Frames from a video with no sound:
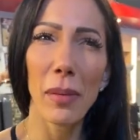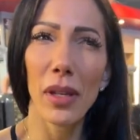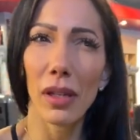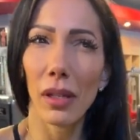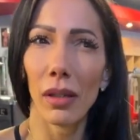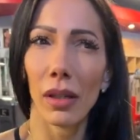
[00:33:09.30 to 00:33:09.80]

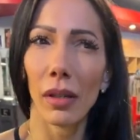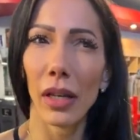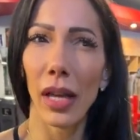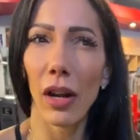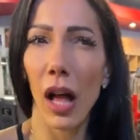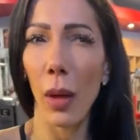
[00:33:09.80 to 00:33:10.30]
maybe
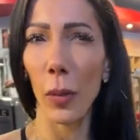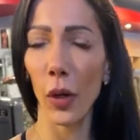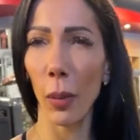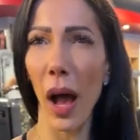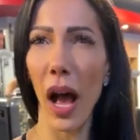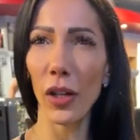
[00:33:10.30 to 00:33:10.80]
it'll help
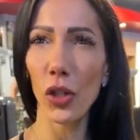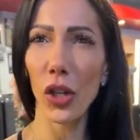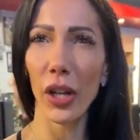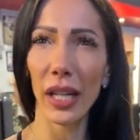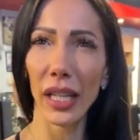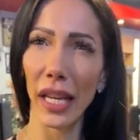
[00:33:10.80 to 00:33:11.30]
with the
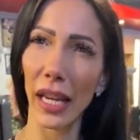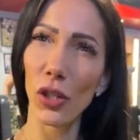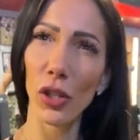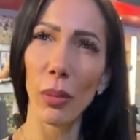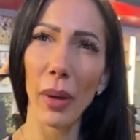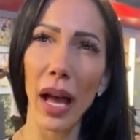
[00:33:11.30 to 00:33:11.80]
posture and
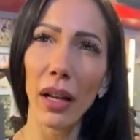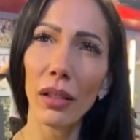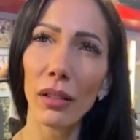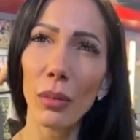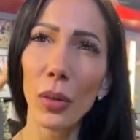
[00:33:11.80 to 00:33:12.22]
engaging your back.